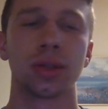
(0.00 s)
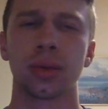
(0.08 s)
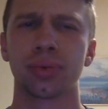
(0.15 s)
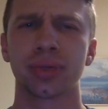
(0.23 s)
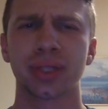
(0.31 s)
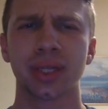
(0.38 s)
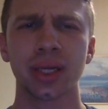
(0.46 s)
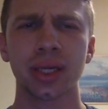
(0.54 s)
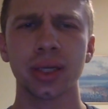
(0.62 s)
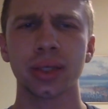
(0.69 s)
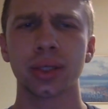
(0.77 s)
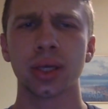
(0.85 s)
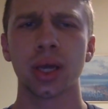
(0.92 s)
The
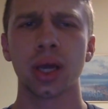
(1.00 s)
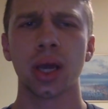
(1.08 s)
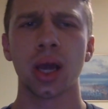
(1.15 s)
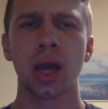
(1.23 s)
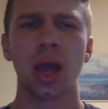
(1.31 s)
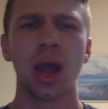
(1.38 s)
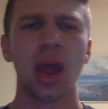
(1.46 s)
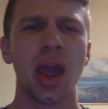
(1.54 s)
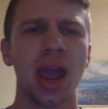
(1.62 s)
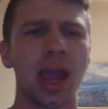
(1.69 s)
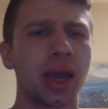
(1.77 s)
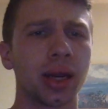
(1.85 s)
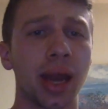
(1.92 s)
Prestige
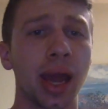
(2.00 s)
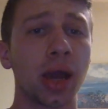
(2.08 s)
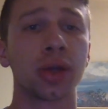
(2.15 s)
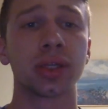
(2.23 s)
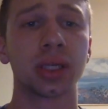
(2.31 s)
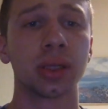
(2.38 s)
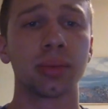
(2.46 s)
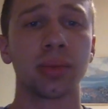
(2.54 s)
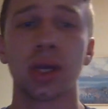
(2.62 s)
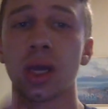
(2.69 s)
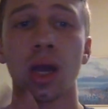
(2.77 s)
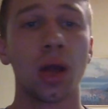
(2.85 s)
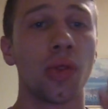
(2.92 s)
and Now You See
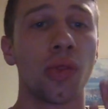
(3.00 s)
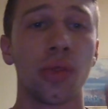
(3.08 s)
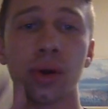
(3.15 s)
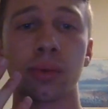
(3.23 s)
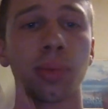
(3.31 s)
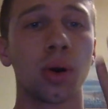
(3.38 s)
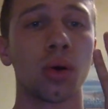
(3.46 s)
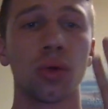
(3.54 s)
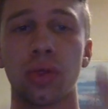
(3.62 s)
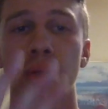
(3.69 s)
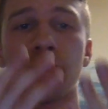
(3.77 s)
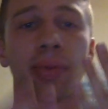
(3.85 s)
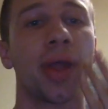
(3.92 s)
Me, they're both
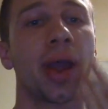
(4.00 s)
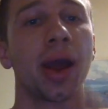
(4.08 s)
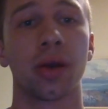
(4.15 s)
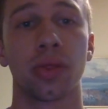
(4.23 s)
up in the air.